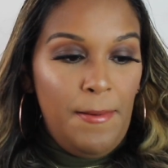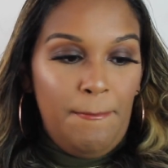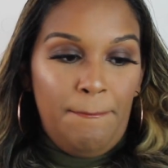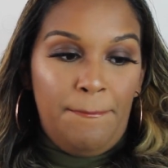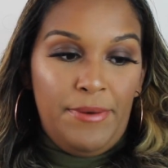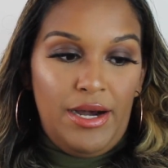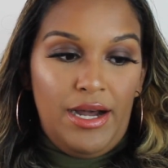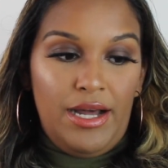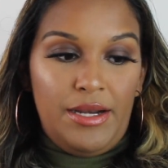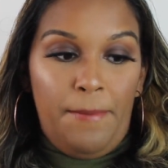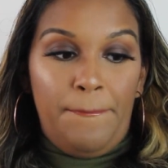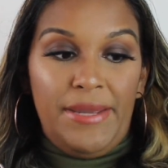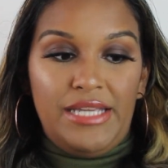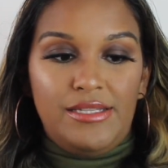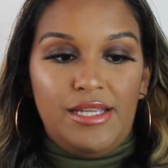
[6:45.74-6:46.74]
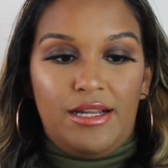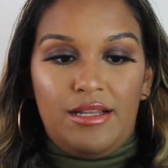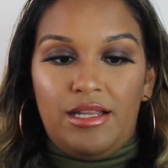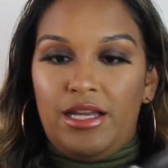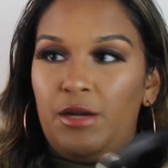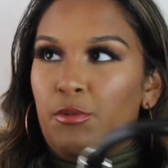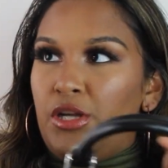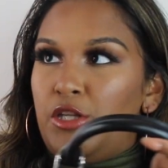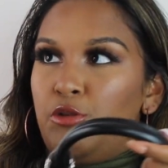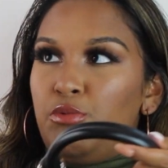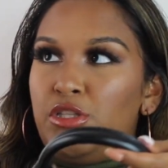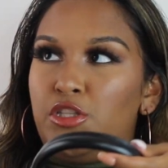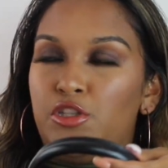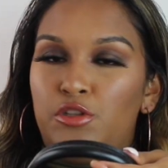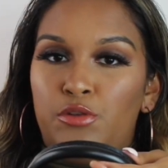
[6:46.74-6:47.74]
But basically what you
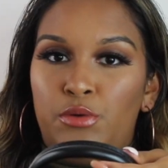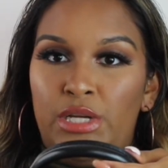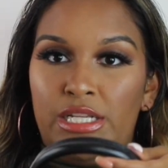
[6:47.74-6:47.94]
would do